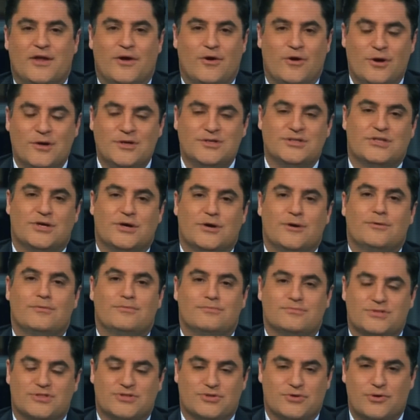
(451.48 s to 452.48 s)
they're
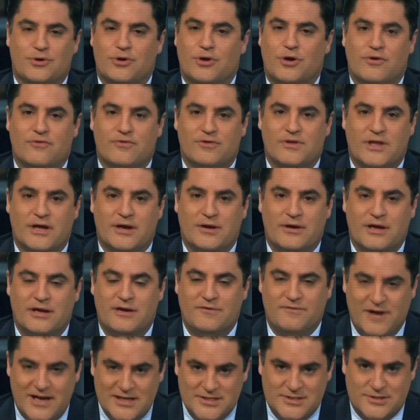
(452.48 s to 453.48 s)
also screwing over their
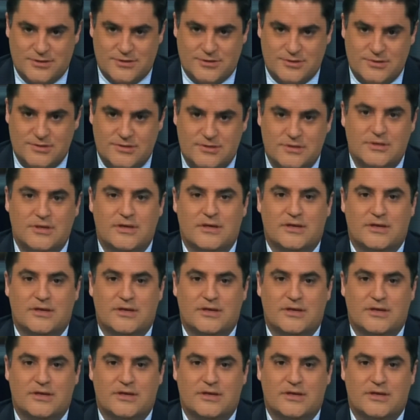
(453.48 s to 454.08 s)
investors.